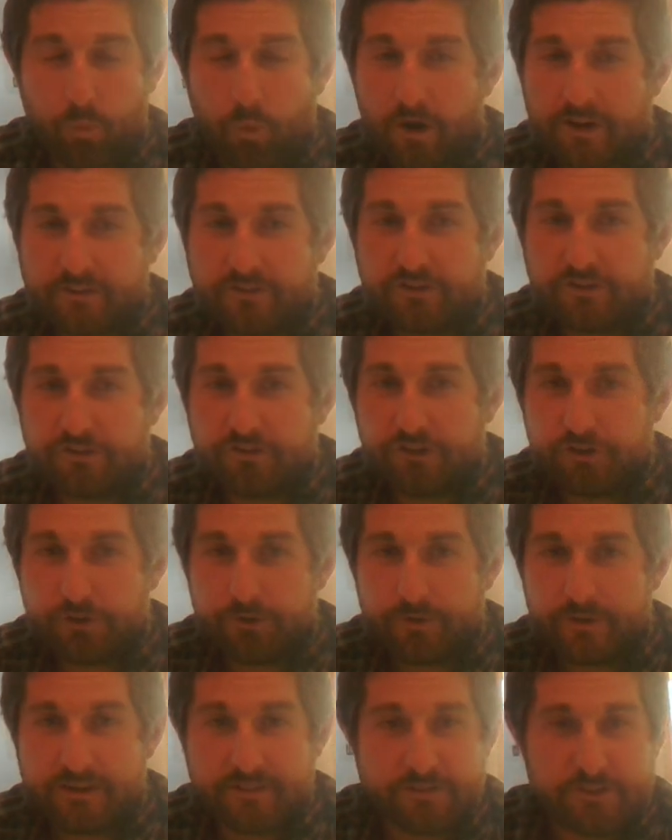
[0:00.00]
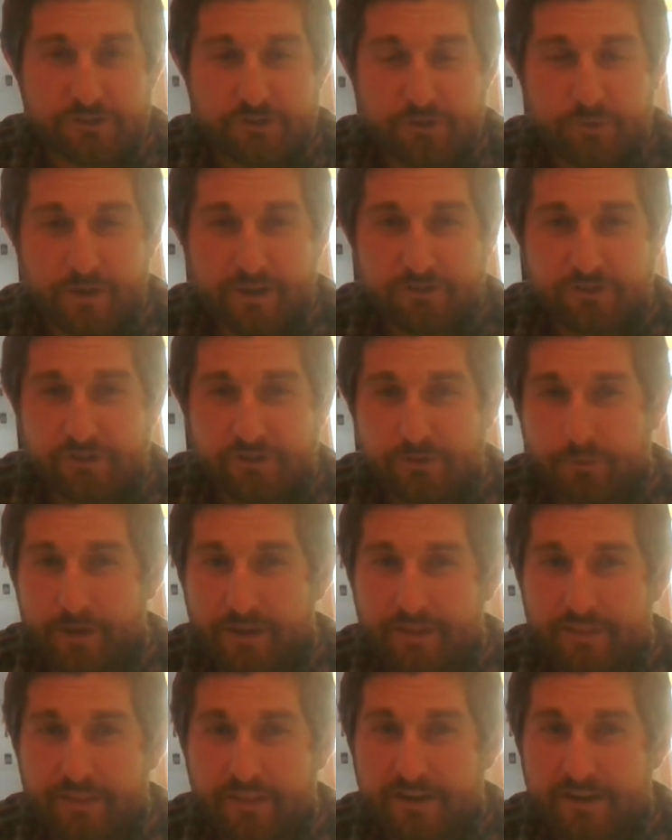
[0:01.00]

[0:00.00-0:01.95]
what to do in a situation with